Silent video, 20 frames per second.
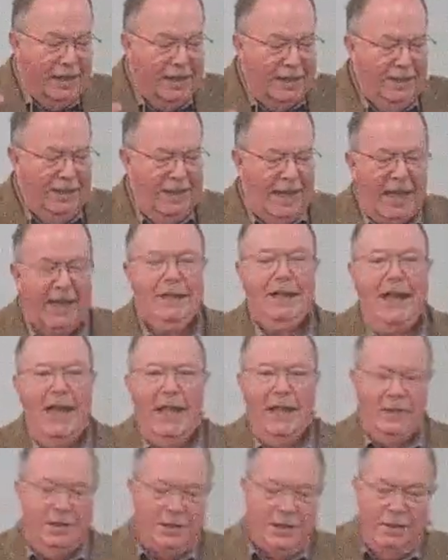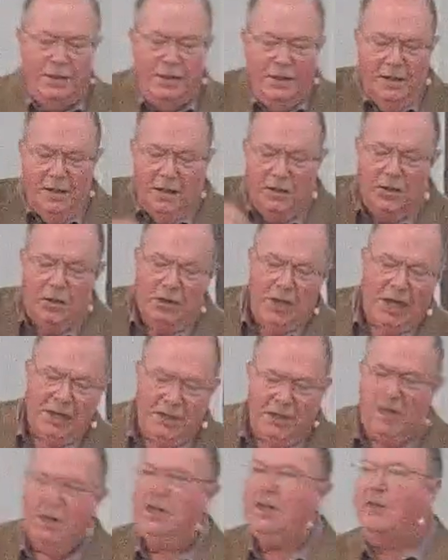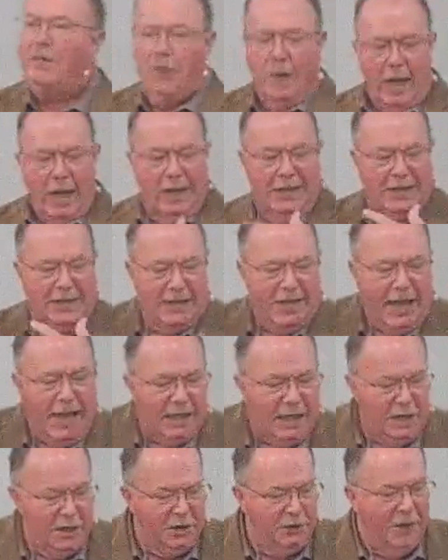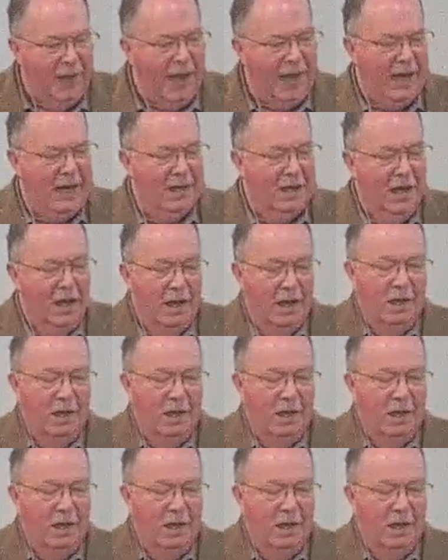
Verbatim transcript: the debt canceled, the justice of God satisfied.